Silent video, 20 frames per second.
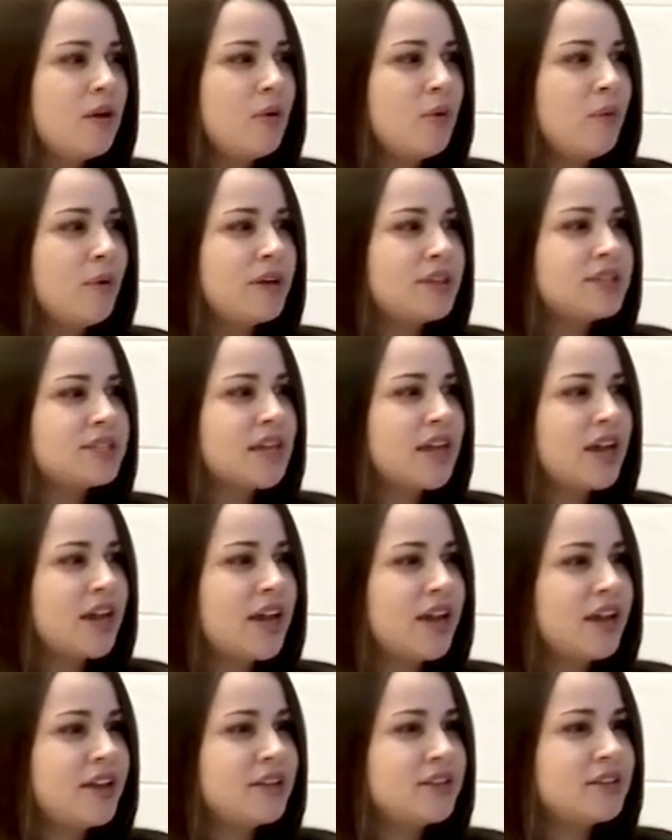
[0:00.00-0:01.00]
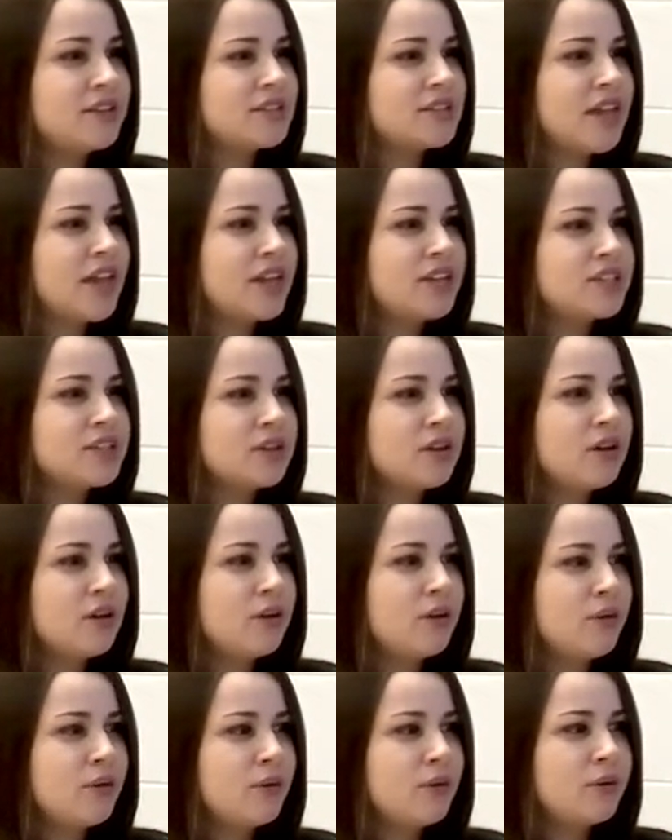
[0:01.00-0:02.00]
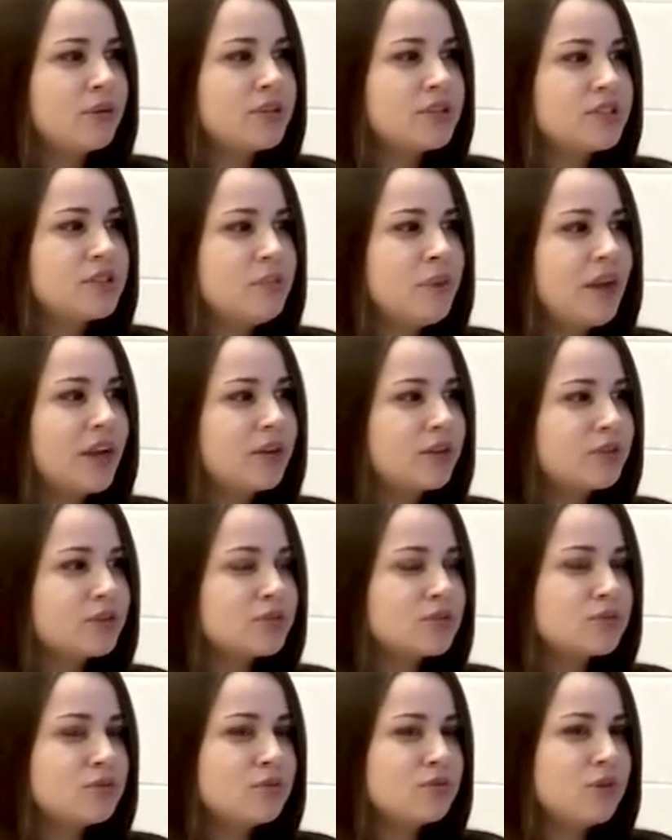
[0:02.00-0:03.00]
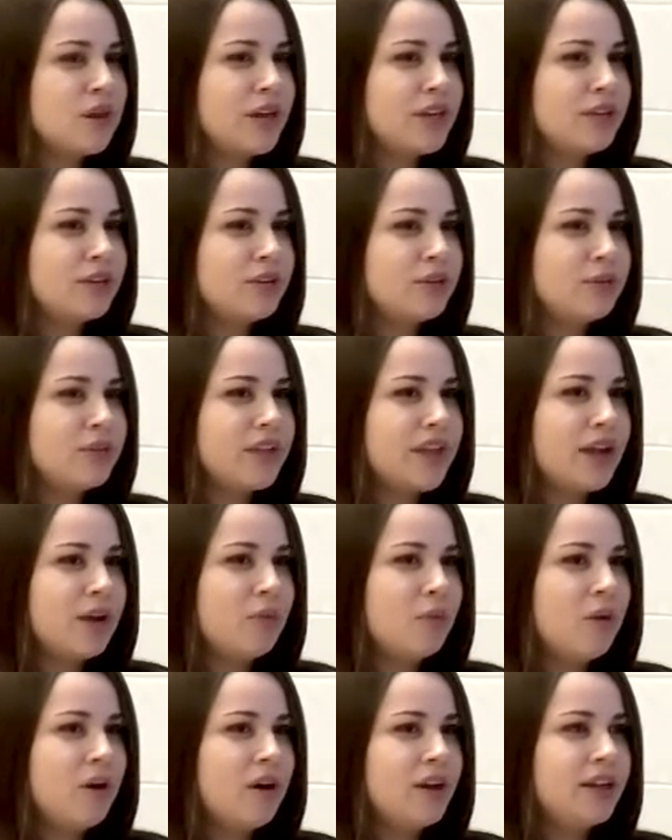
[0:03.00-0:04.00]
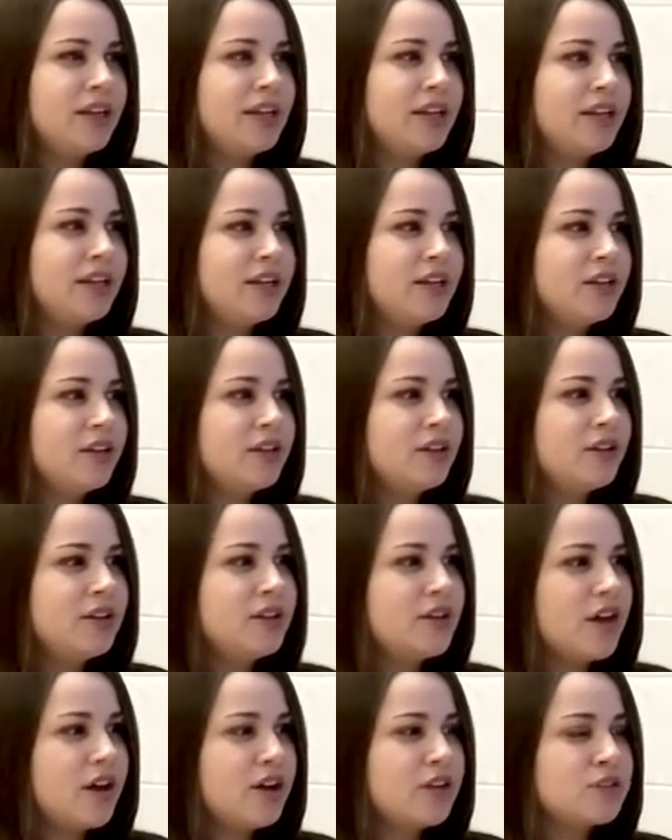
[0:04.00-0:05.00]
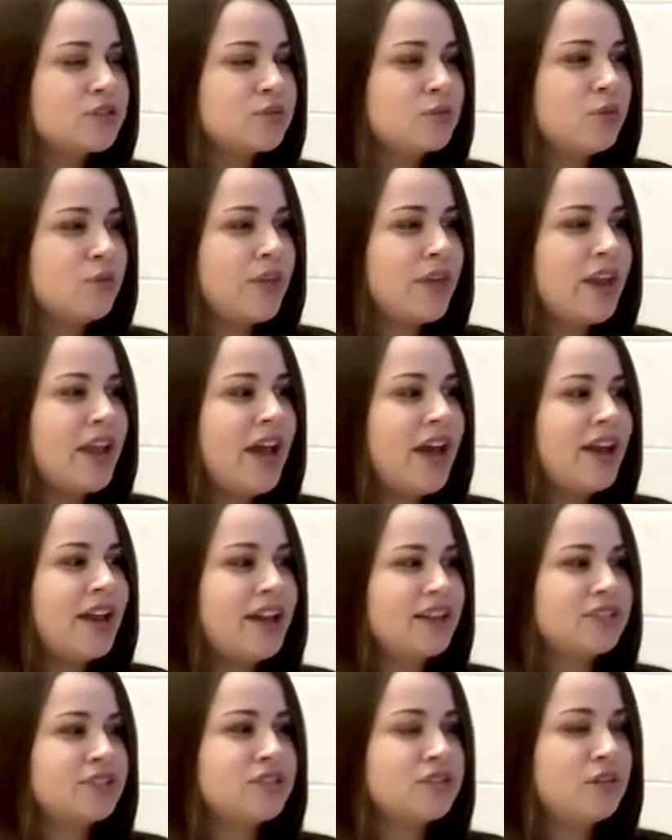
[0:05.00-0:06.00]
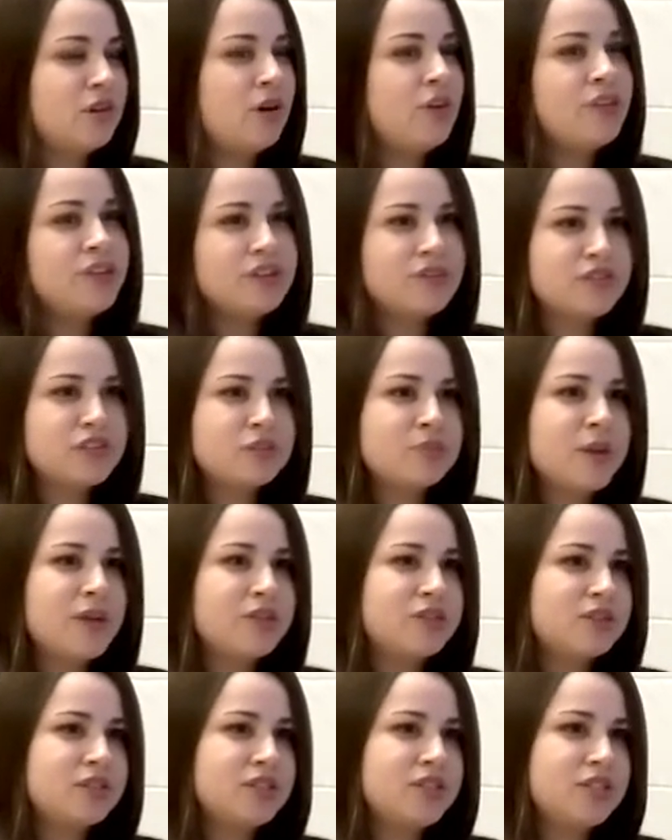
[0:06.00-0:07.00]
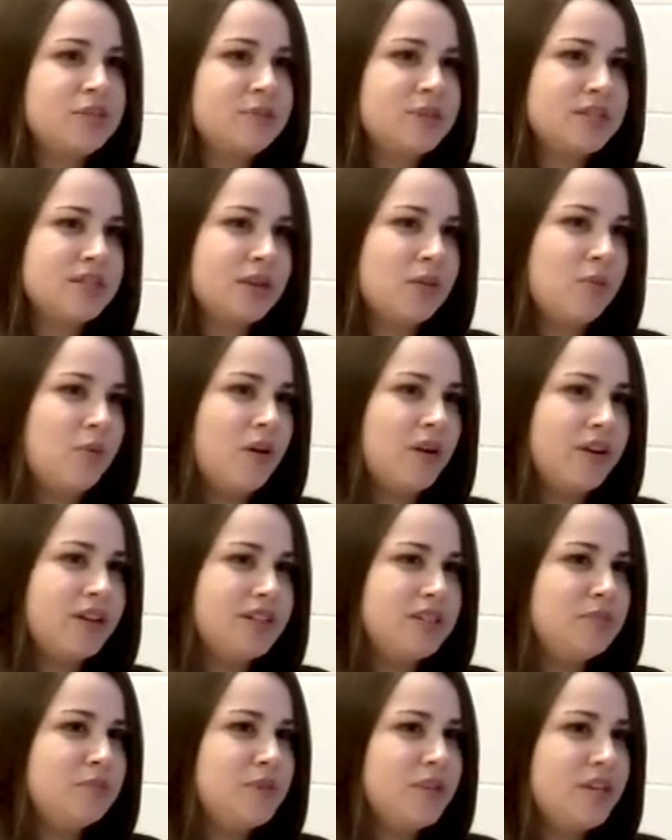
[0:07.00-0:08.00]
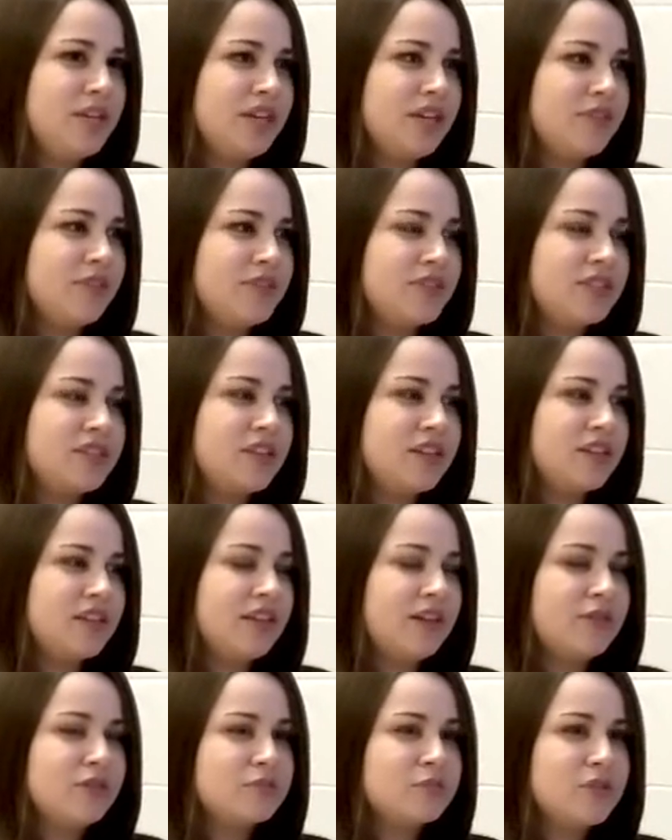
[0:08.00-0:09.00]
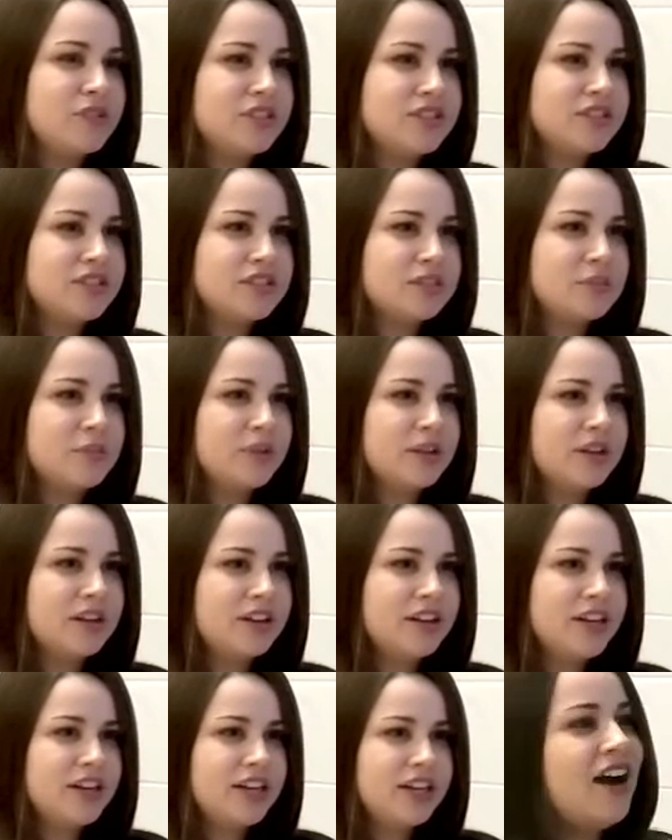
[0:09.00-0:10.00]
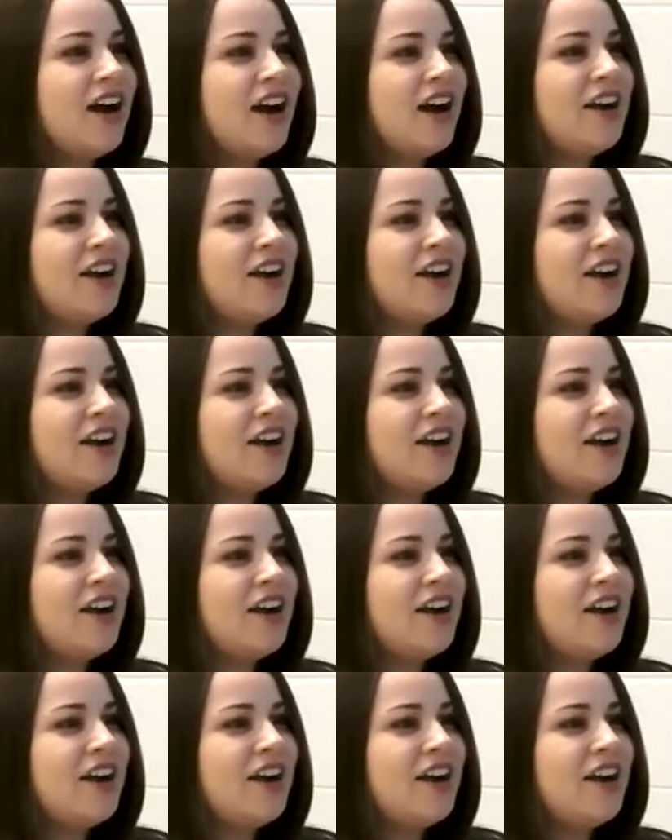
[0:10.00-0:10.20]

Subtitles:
Once I decided to go to medical school, I knew that I wanted a school that had access to all the different specialties because I wanted to be in a facility that was multidisciplinary.